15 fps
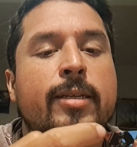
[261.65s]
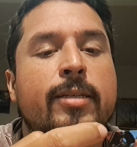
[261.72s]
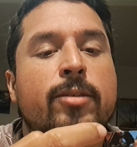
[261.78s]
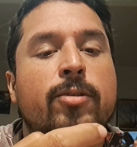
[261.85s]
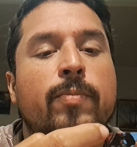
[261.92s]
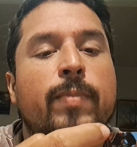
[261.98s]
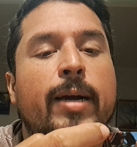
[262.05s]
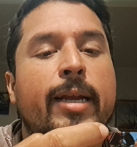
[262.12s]
is
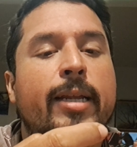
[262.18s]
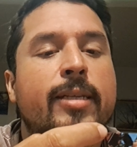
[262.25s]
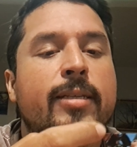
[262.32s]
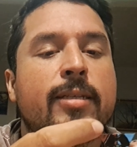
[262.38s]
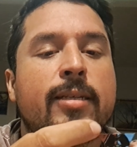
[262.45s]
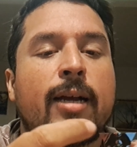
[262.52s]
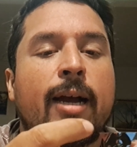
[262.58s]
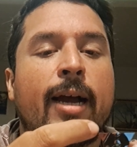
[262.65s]

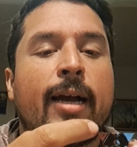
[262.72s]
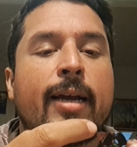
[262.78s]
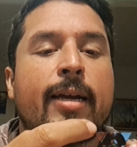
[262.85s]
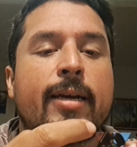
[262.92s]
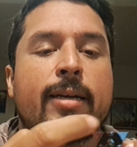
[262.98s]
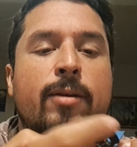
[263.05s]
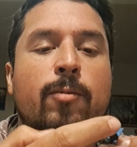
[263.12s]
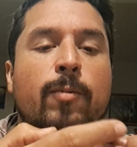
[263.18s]
combining
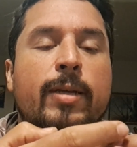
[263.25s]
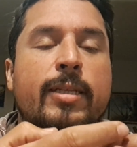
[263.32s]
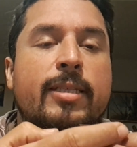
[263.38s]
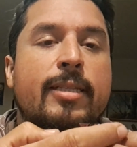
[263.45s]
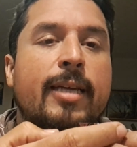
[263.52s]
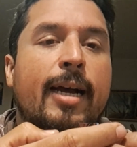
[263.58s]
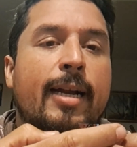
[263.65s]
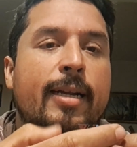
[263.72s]
anger with
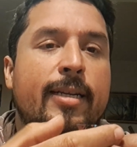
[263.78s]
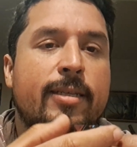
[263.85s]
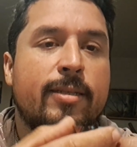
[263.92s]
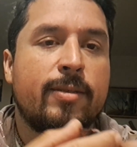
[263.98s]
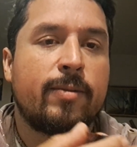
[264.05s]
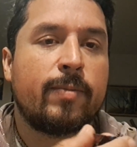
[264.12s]
sadness.